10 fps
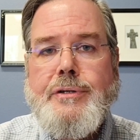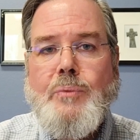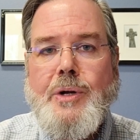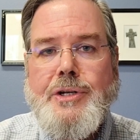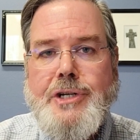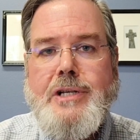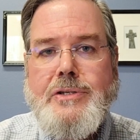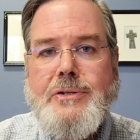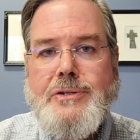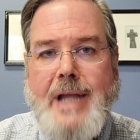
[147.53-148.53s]
is what
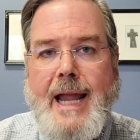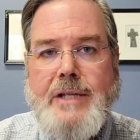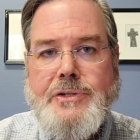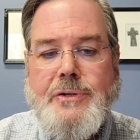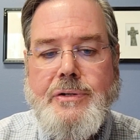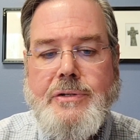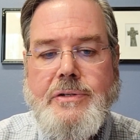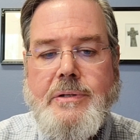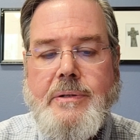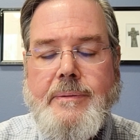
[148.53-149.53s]
Jesus answers.